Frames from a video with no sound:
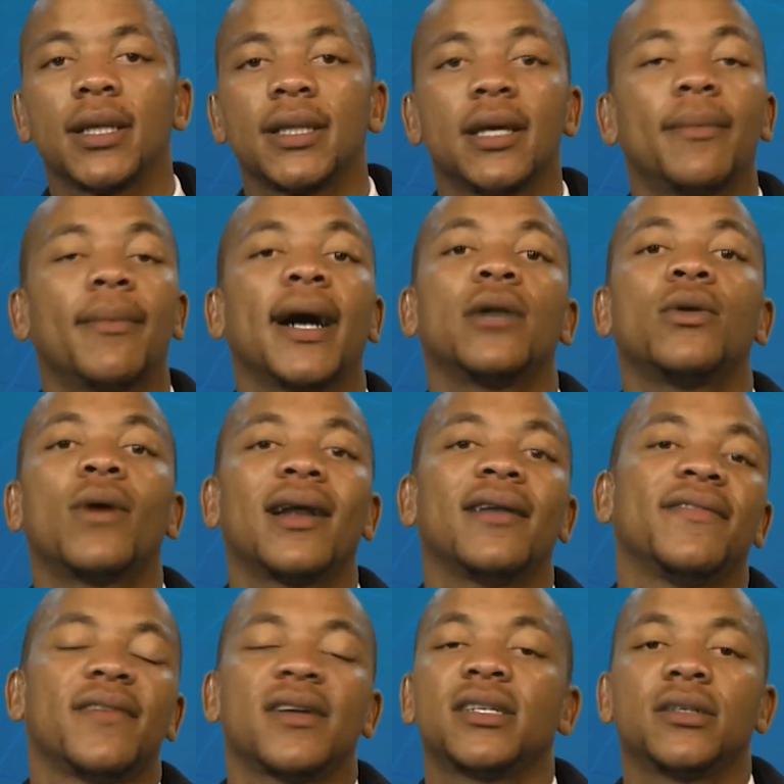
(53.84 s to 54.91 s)
the manual
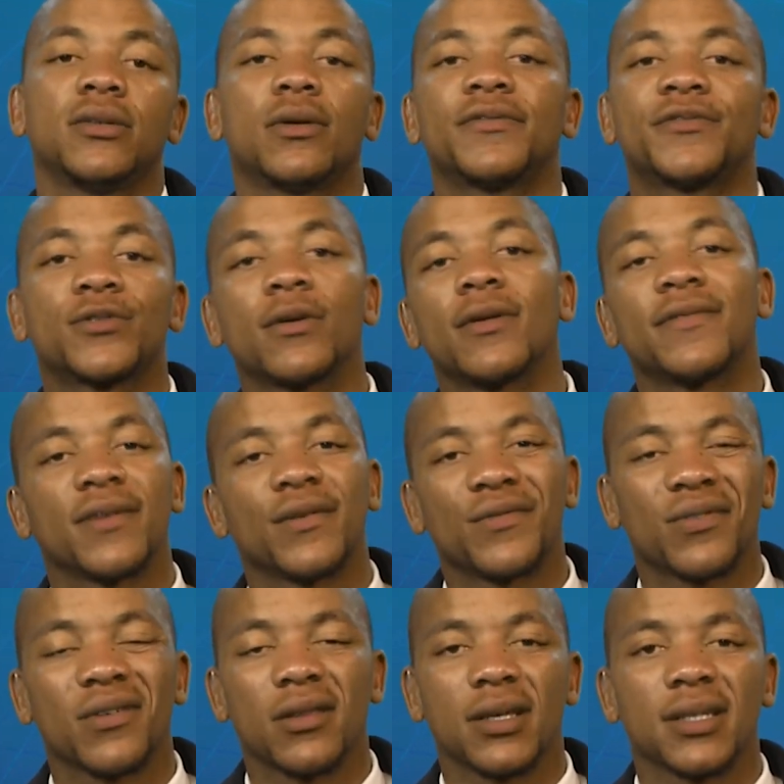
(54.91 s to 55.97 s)
version of solving
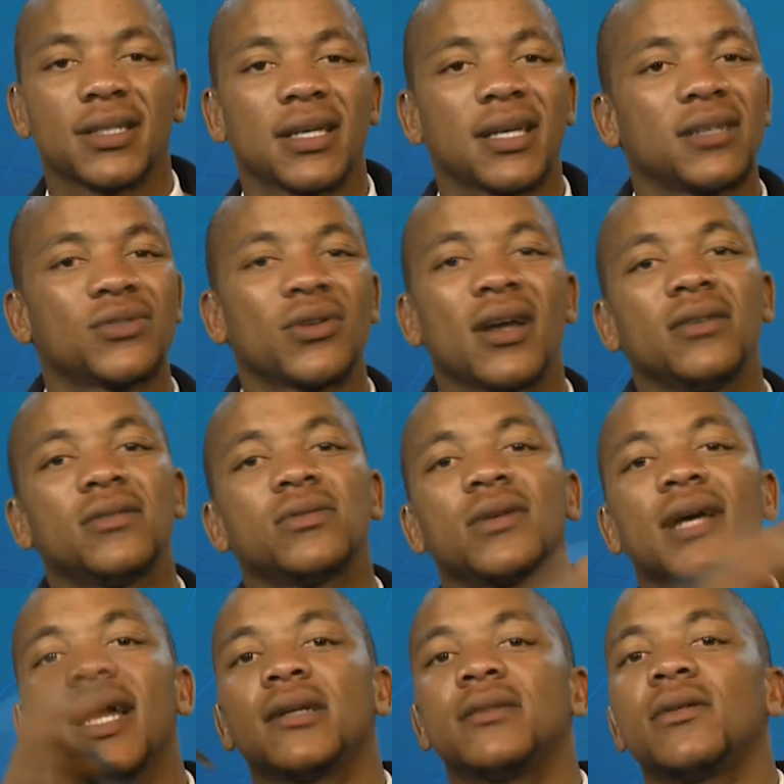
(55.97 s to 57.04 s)
for this and trying to
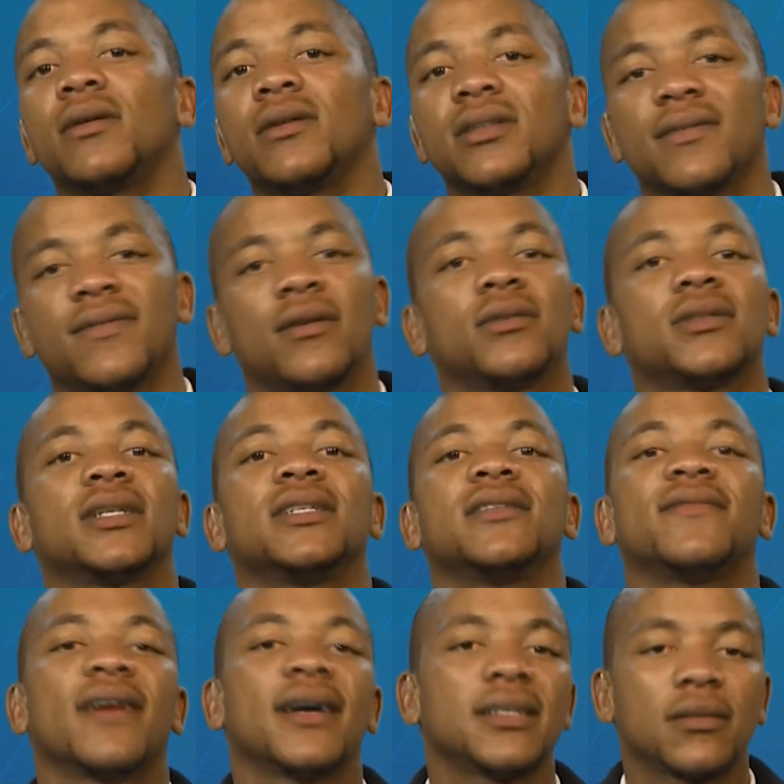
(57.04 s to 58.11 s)
add all the values and
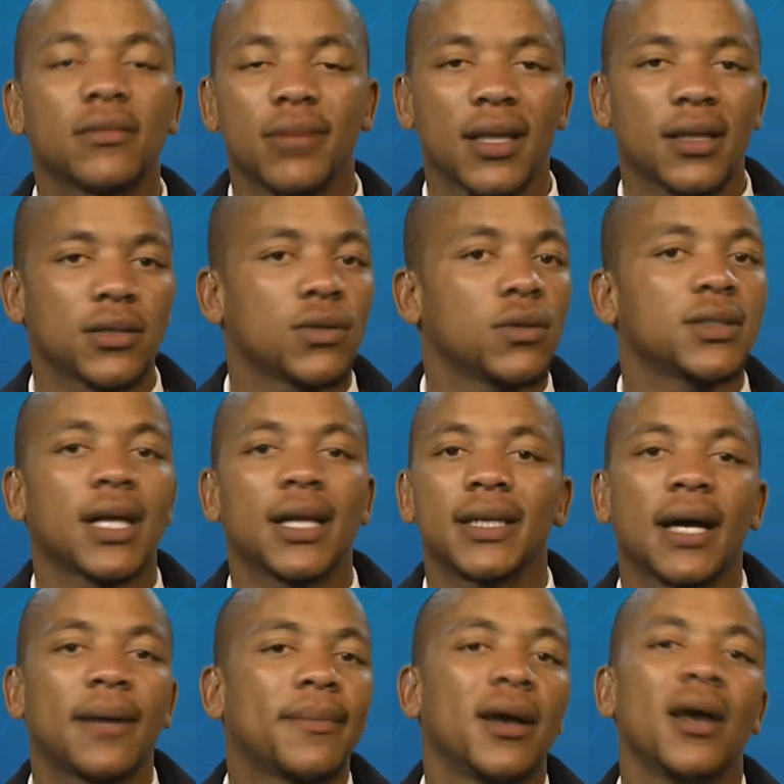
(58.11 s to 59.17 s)
dividing by the total
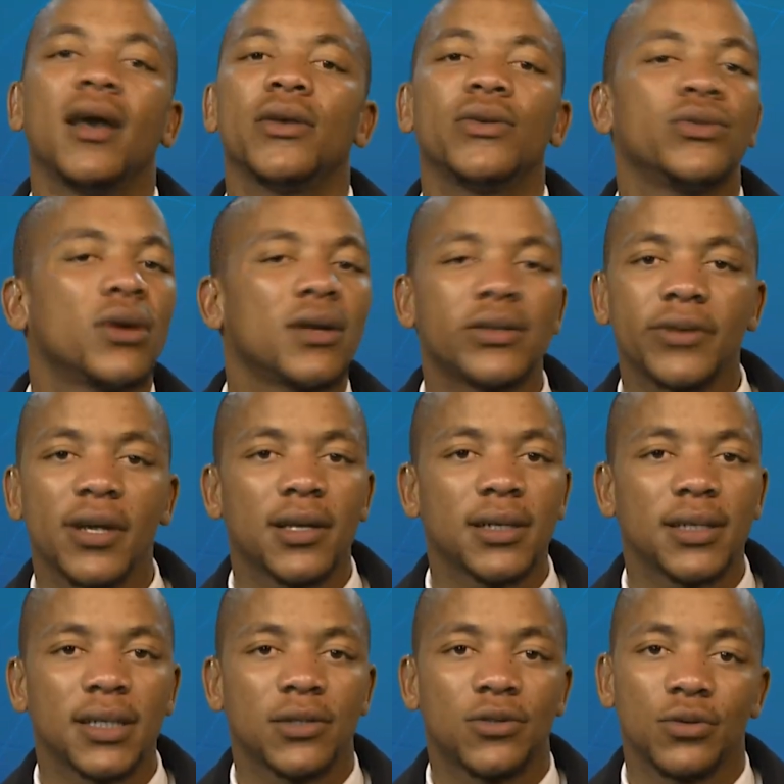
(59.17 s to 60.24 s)
number. You don't really
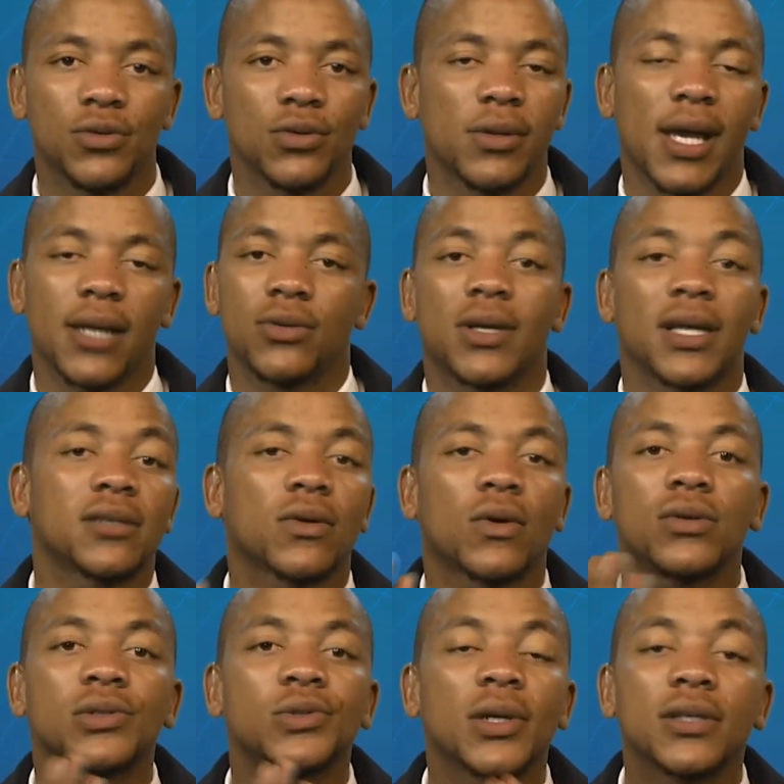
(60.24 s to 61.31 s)
need to do that. You can
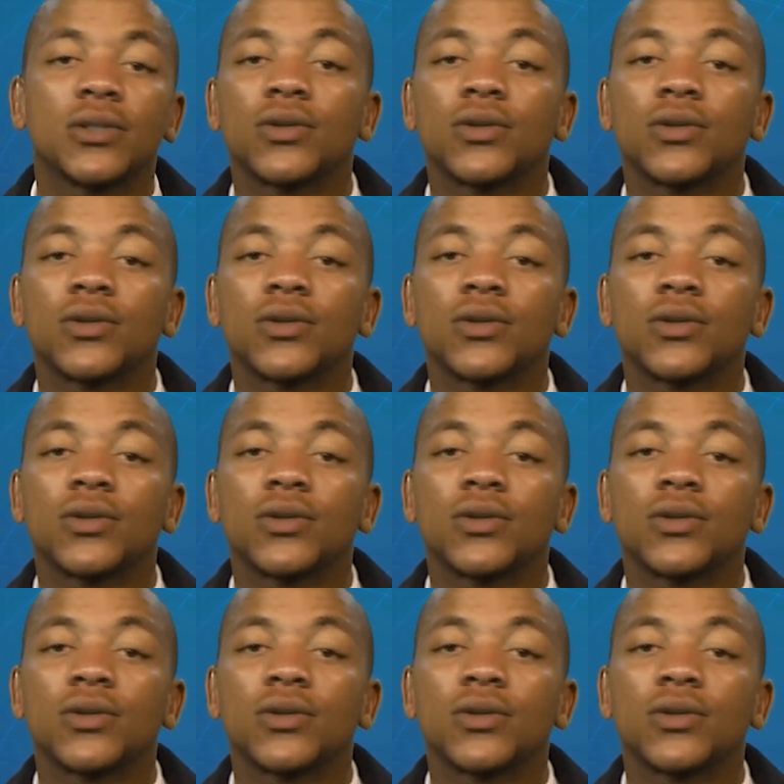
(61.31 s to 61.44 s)
go straight